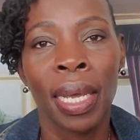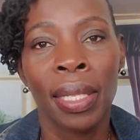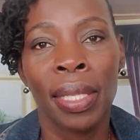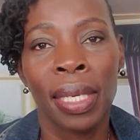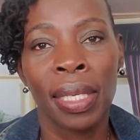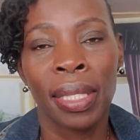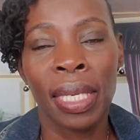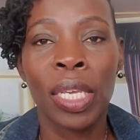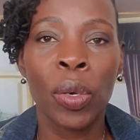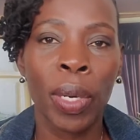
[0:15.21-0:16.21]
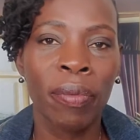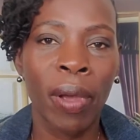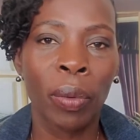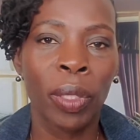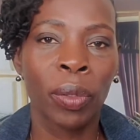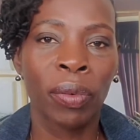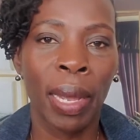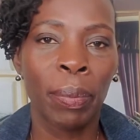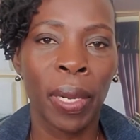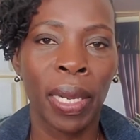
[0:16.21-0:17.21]
the CEO and founder of
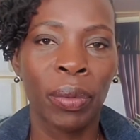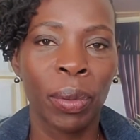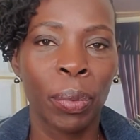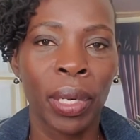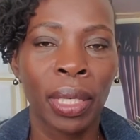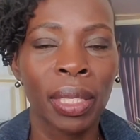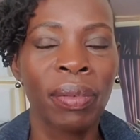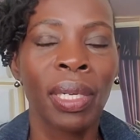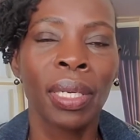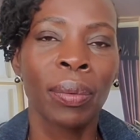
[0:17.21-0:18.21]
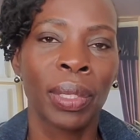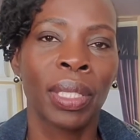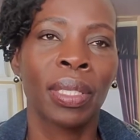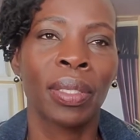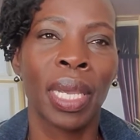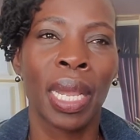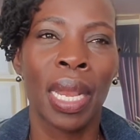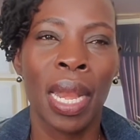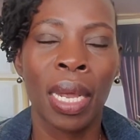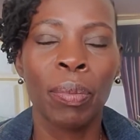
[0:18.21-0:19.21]
Happy, Healthy, Productive Inc., which is a
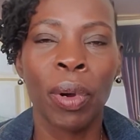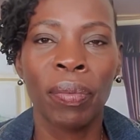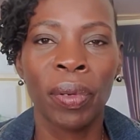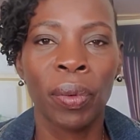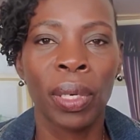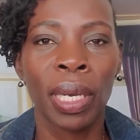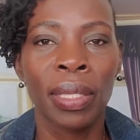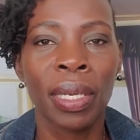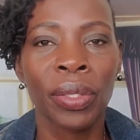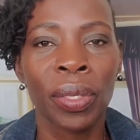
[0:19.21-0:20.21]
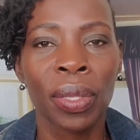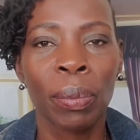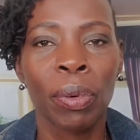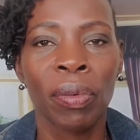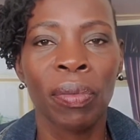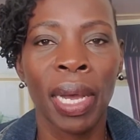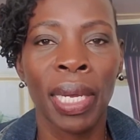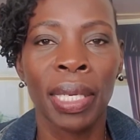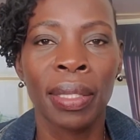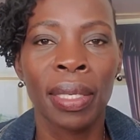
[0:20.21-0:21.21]
nonprofit organization that
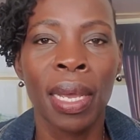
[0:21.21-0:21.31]
provides